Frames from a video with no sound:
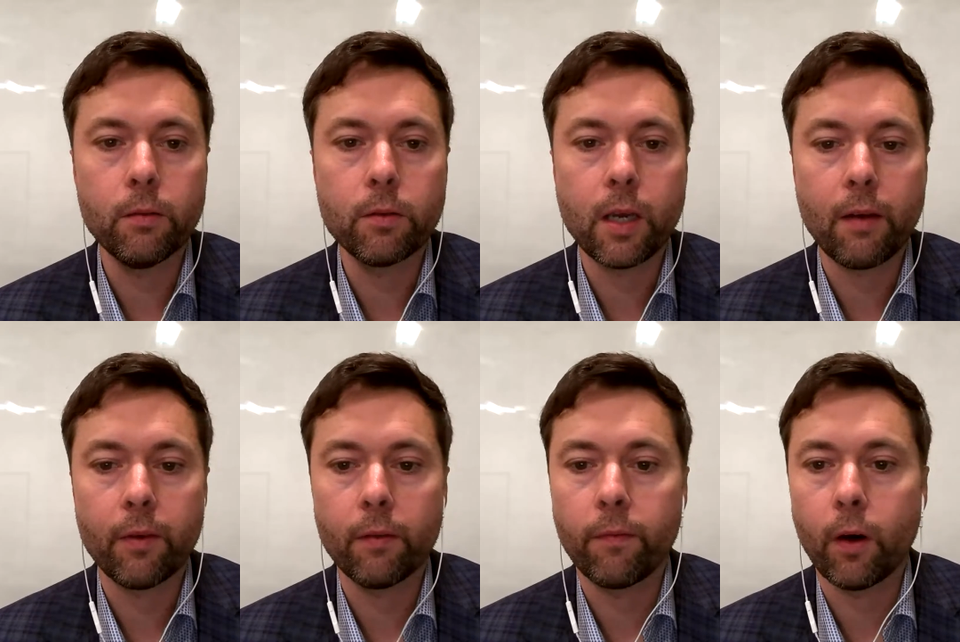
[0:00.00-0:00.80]
to you,
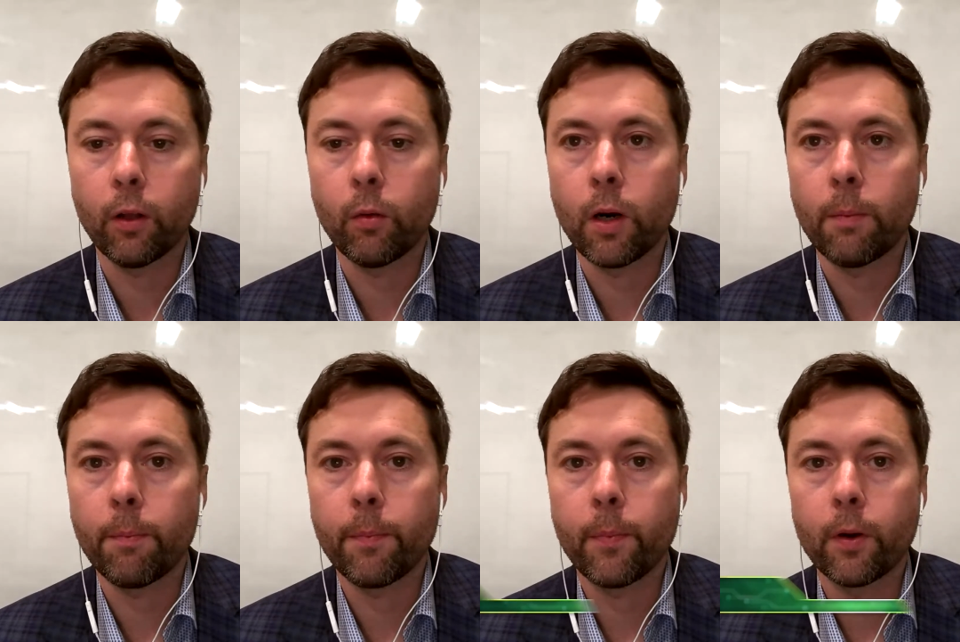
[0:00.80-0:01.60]
Tavia, follow
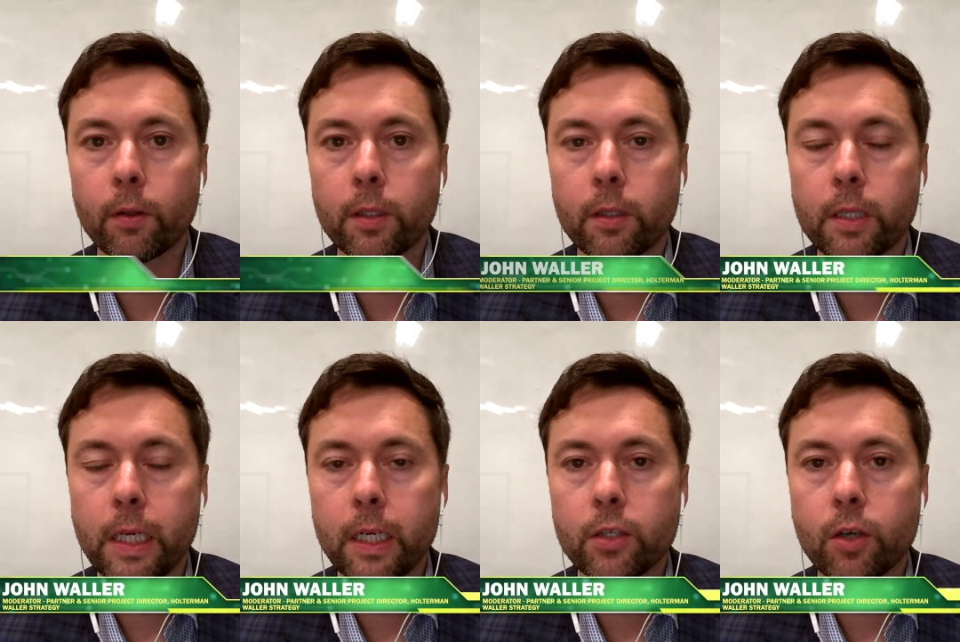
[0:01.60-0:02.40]
up to
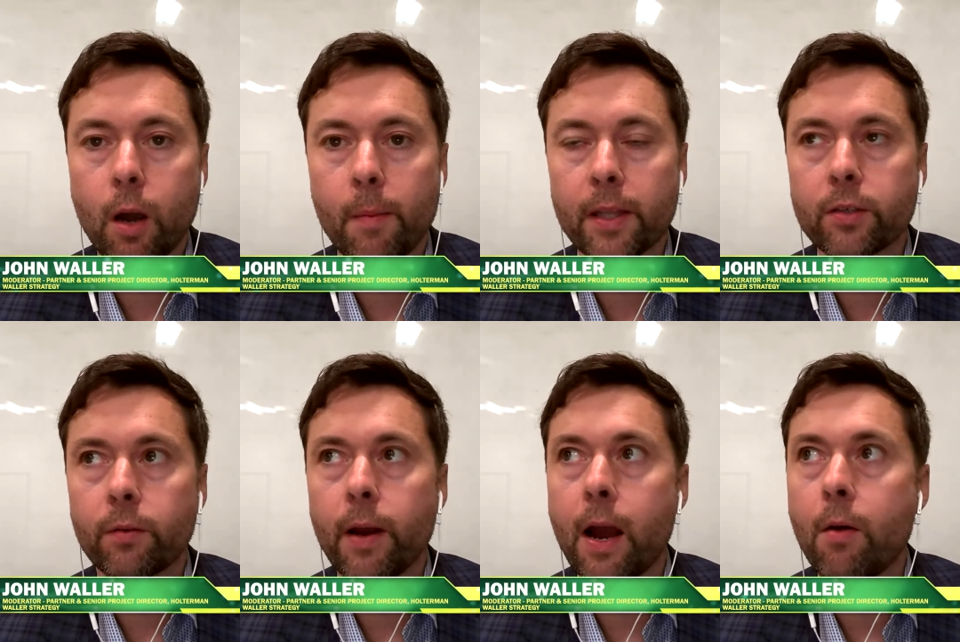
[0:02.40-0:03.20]
Tina's comments
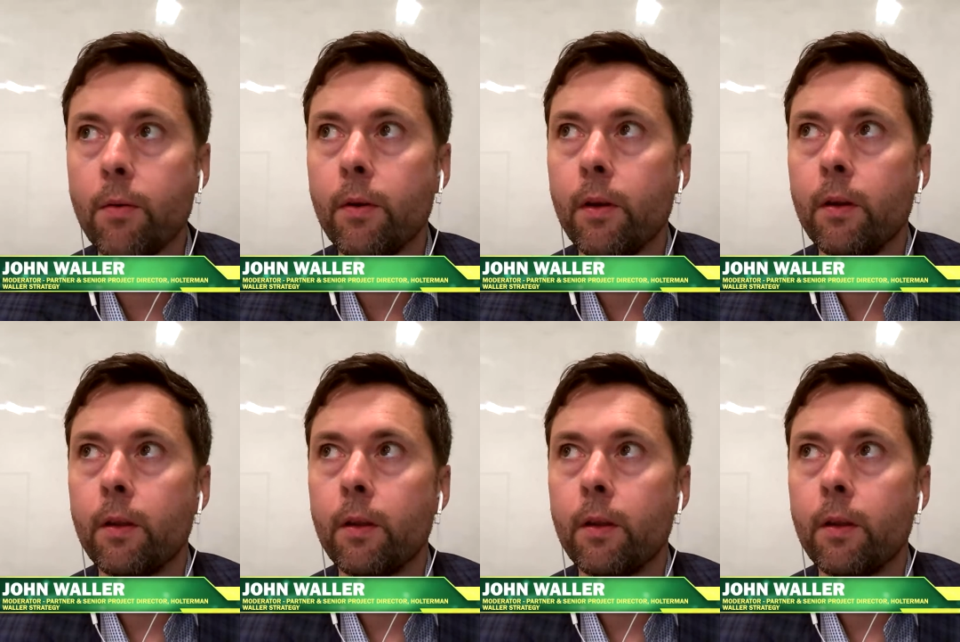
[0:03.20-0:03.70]
around